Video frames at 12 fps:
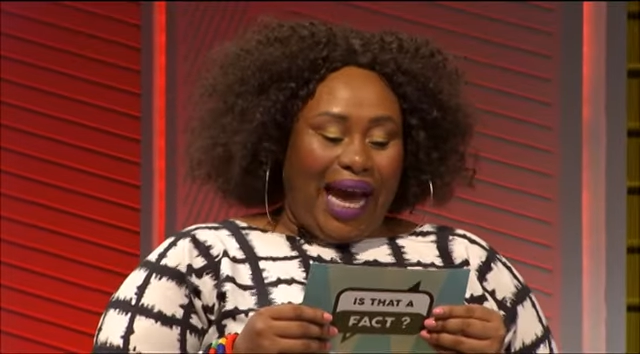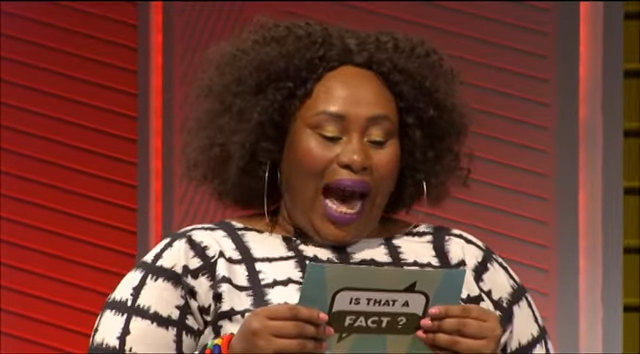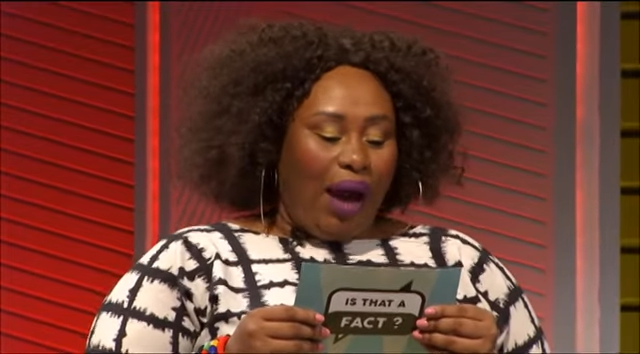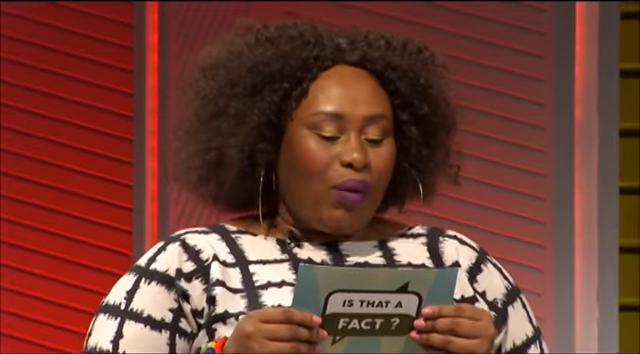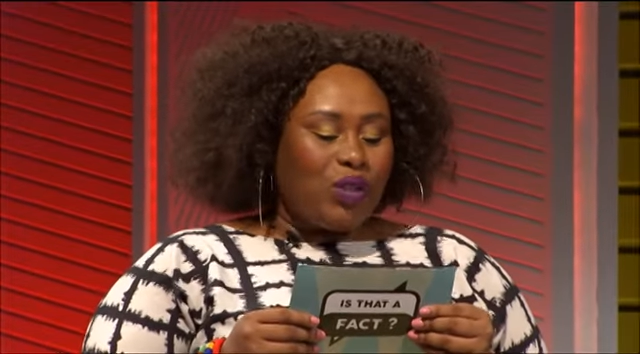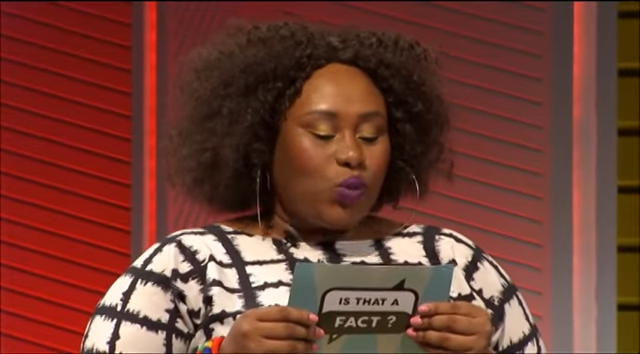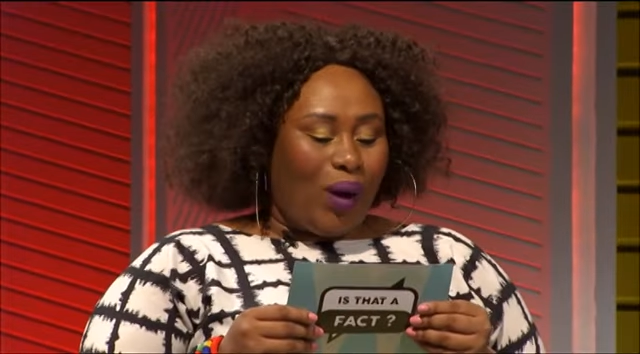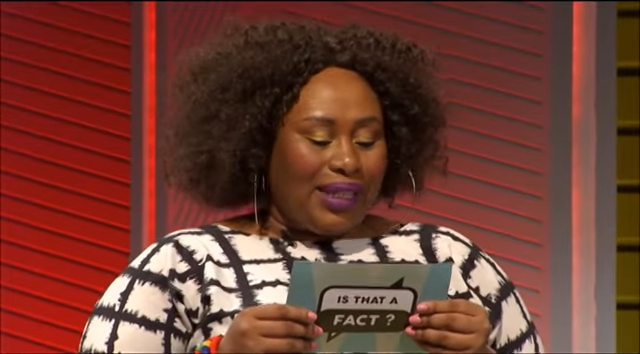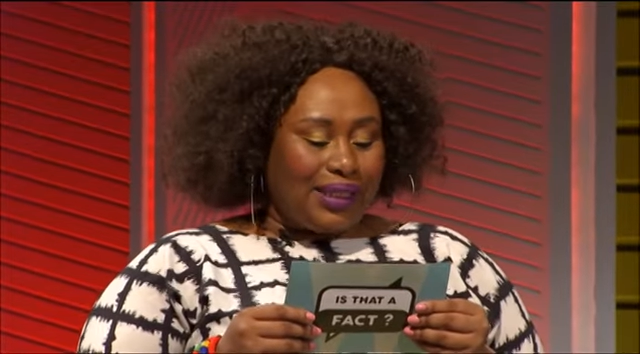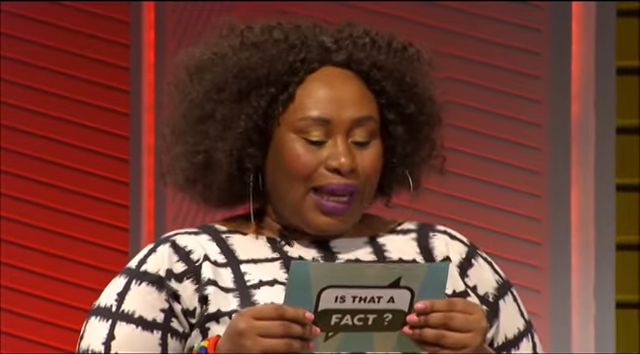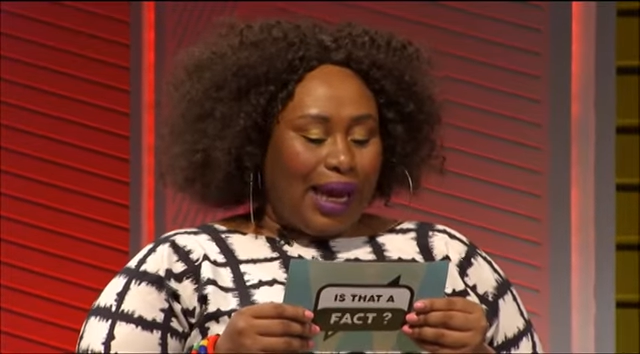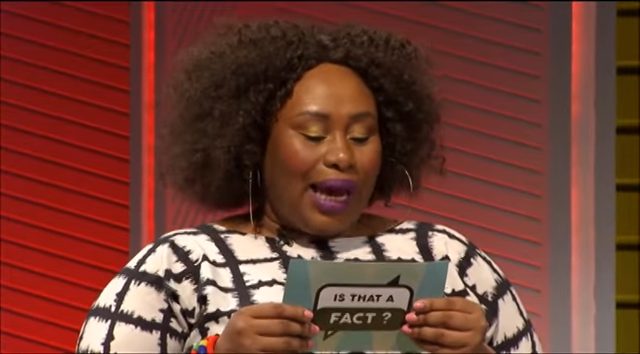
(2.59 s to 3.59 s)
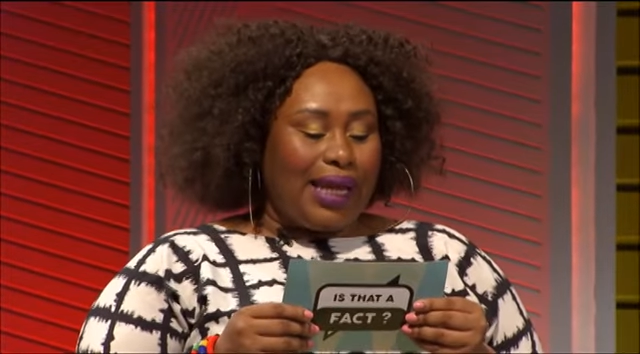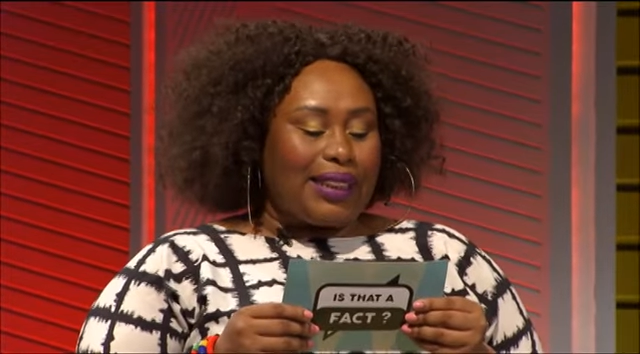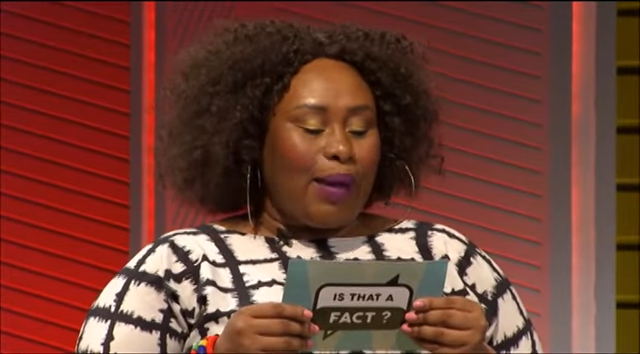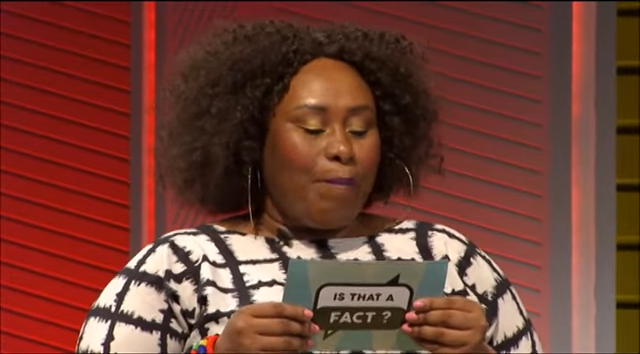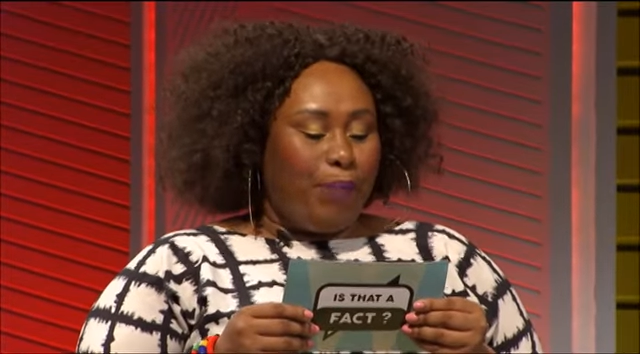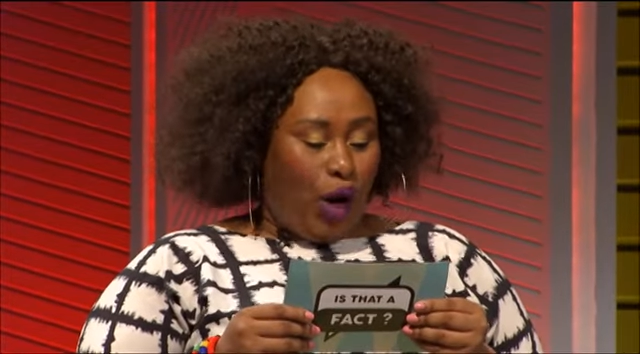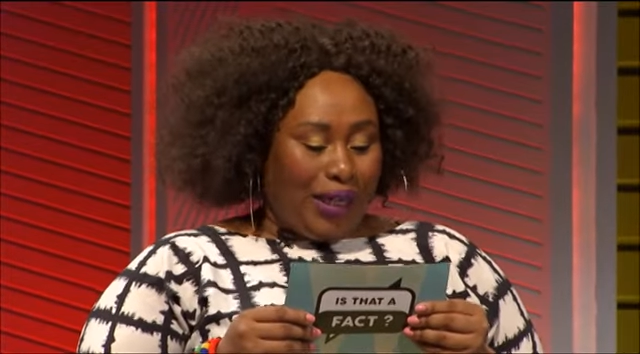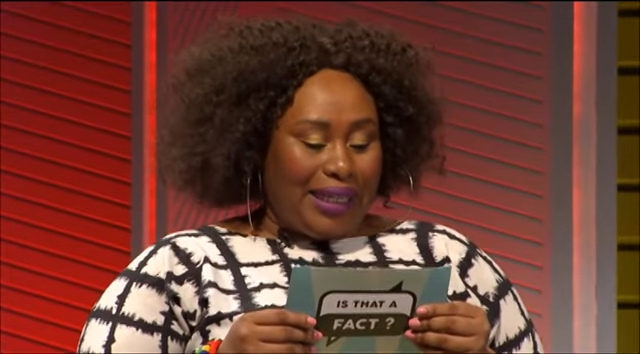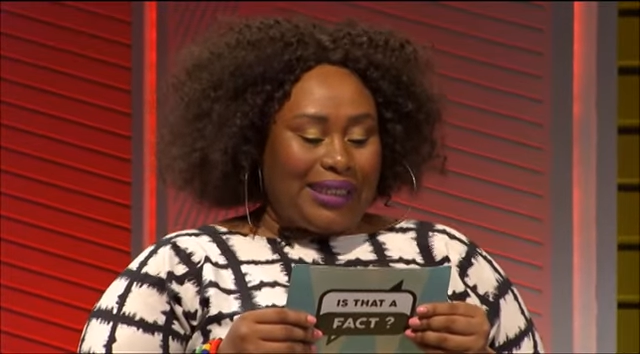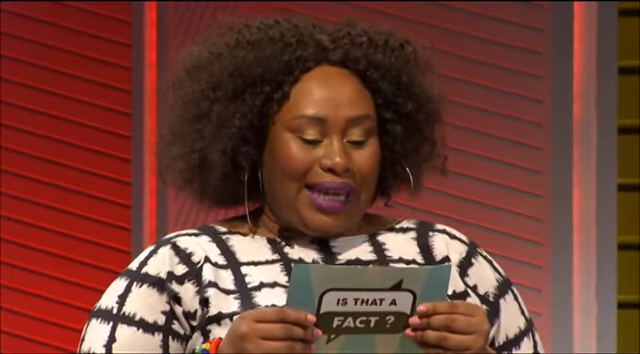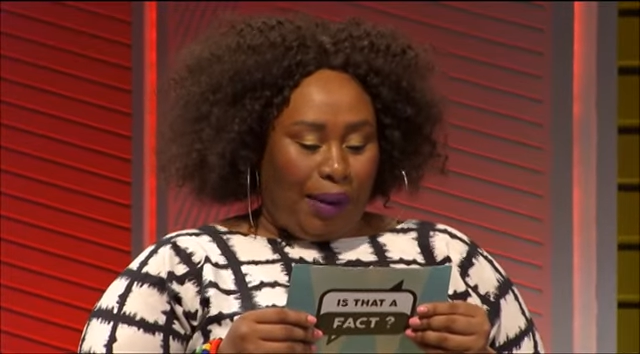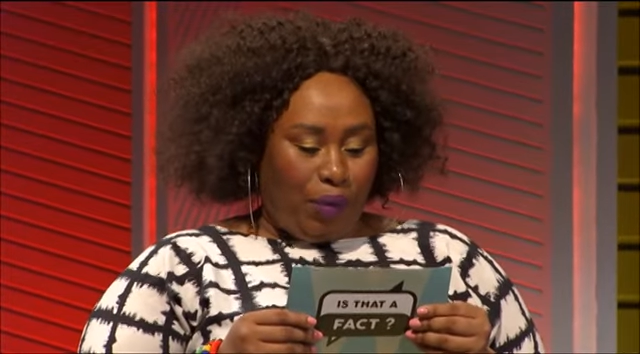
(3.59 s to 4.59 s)
I was once the body
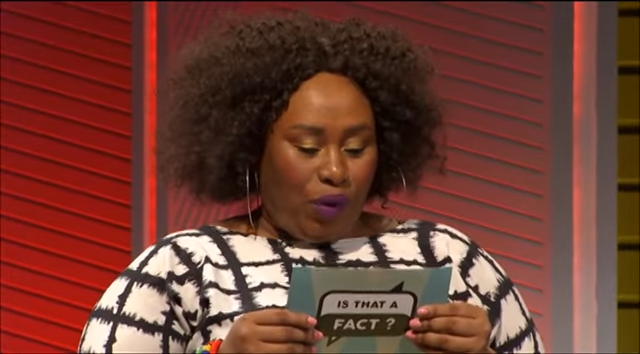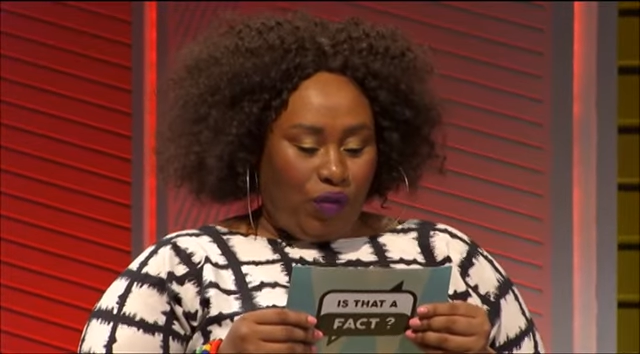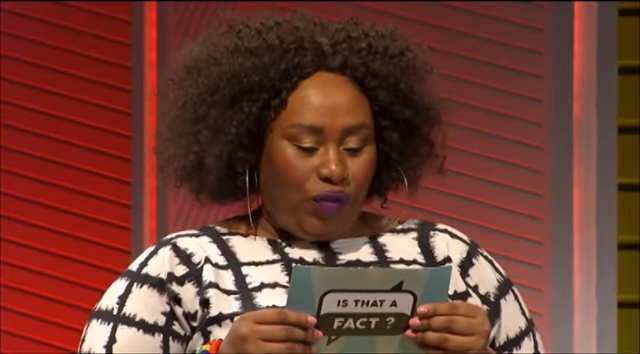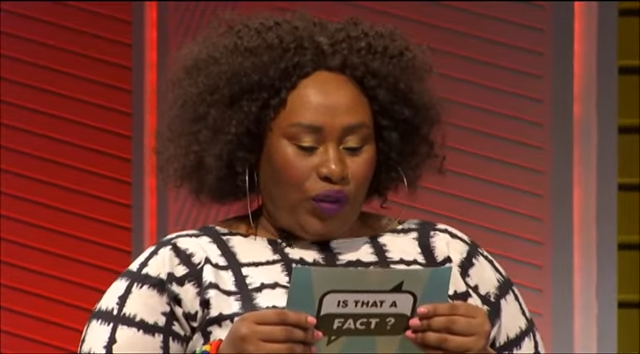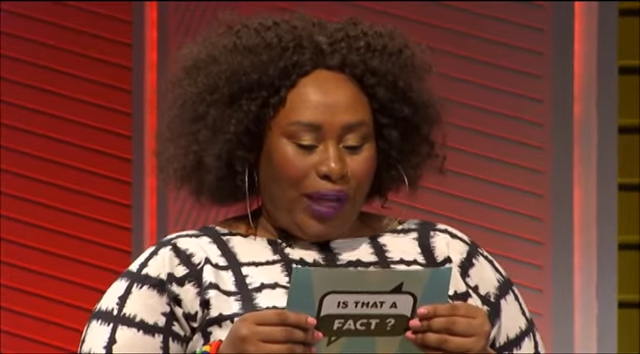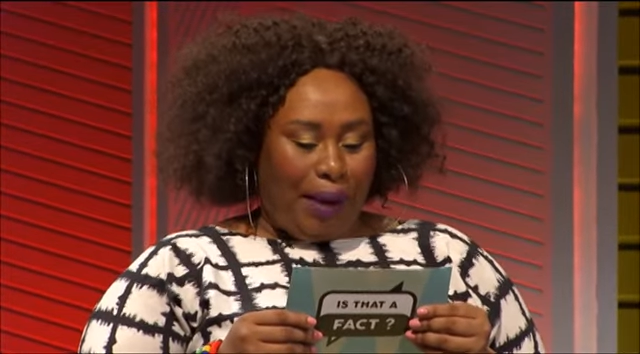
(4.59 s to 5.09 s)
double for the